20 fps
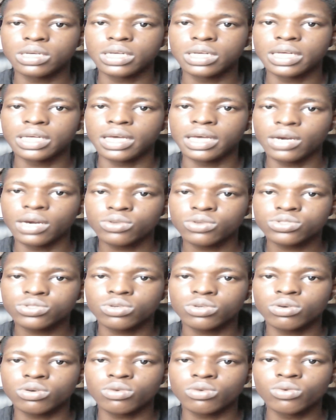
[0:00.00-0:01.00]
else
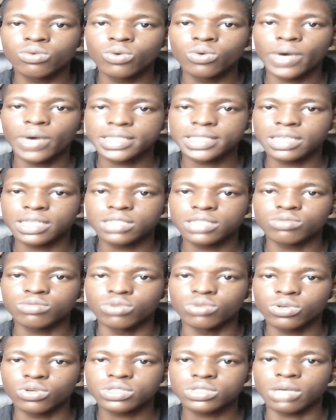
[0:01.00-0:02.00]
Google Adsense will
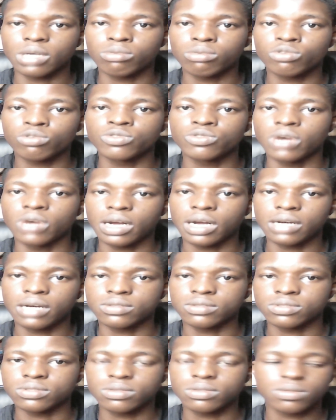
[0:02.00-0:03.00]
not approve your account.
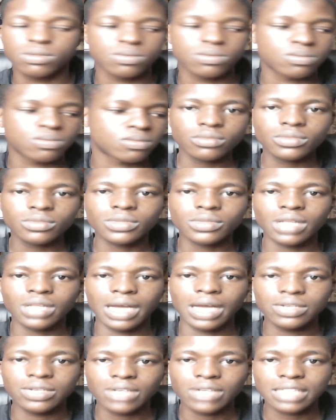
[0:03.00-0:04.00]

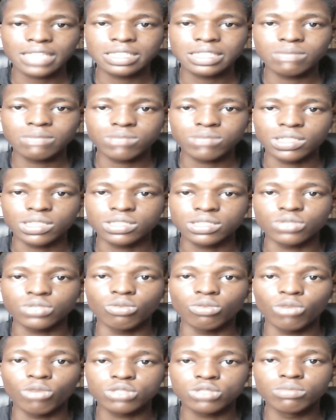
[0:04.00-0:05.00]
Another tip is you
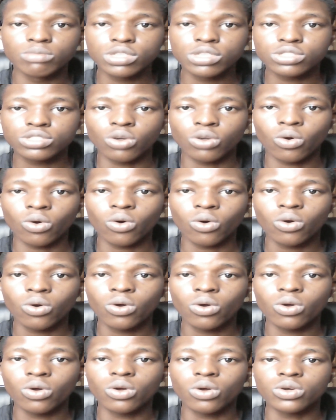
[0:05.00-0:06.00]
must make sure
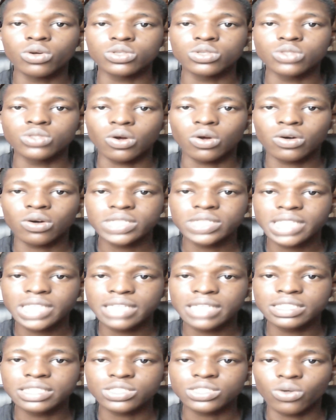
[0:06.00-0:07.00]
your content
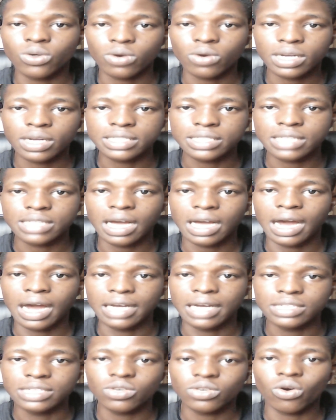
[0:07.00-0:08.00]
is correct
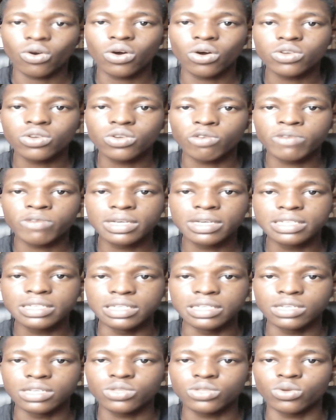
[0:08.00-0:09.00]
and unoffending
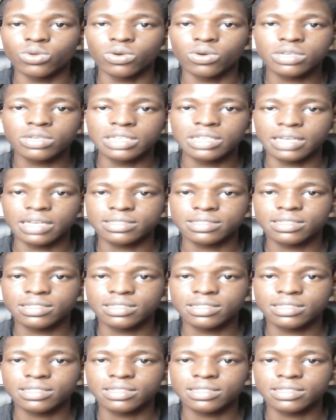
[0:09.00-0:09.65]
to your readers.